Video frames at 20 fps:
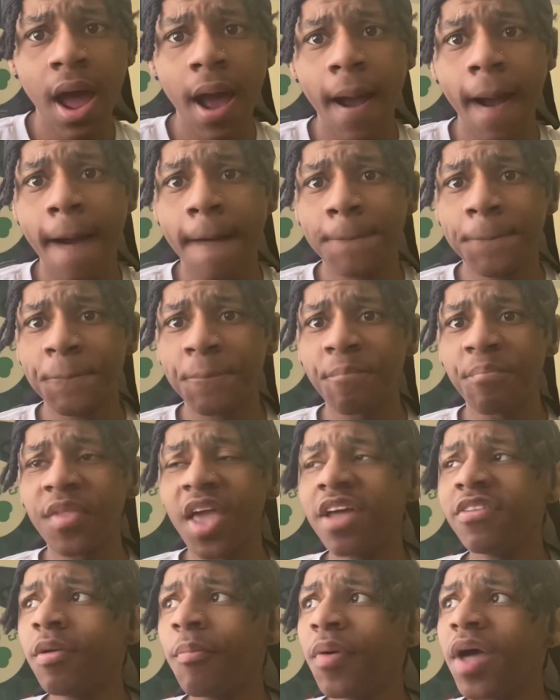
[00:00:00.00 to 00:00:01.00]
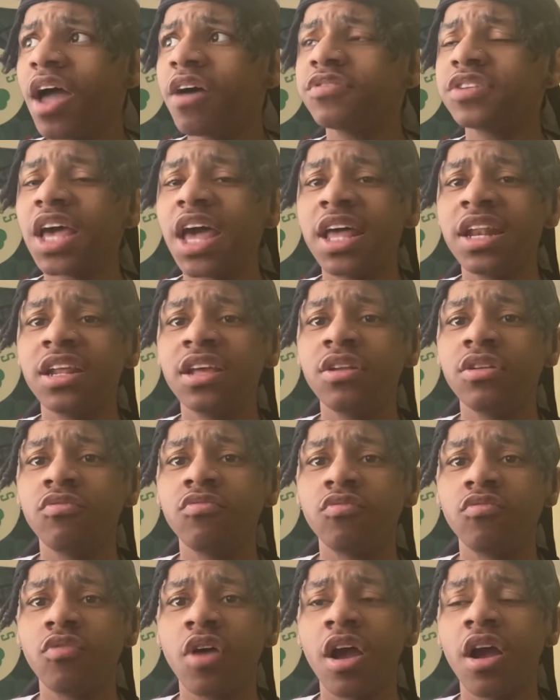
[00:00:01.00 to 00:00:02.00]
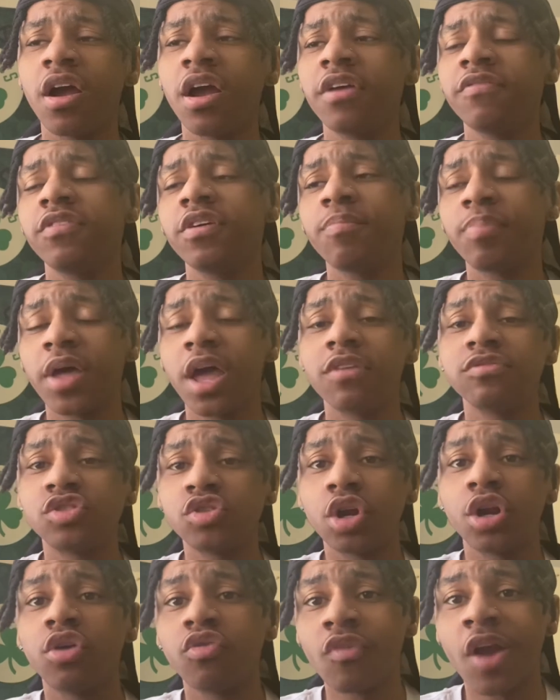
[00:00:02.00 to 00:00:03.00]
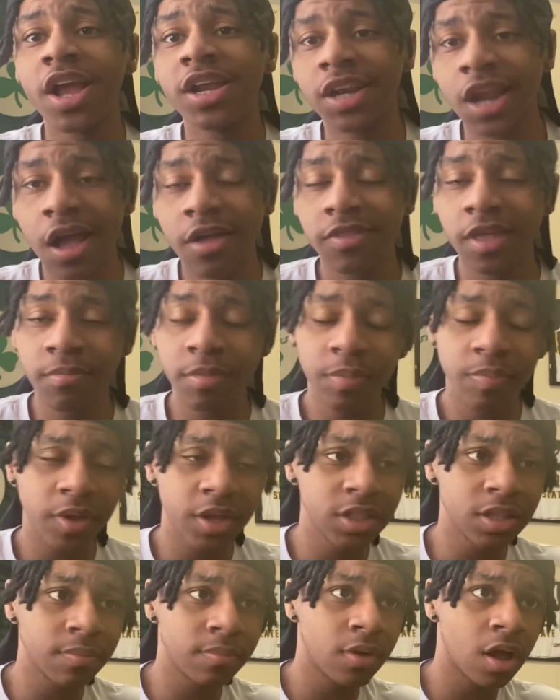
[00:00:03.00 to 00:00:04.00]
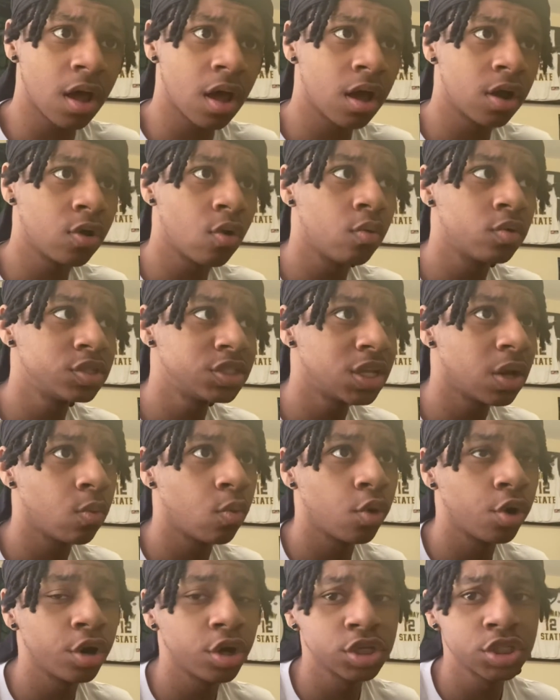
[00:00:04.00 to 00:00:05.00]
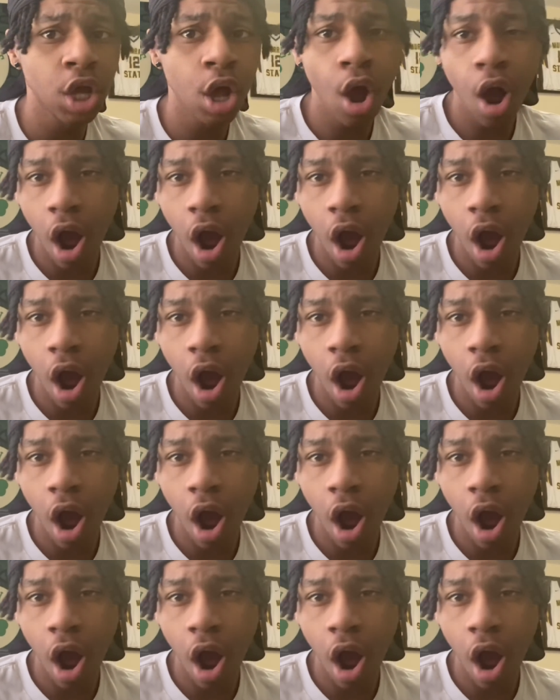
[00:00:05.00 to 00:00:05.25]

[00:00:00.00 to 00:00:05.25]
If the playoffs ended, or if the playoffs started right now, they'd be playing the Golden State Warriors.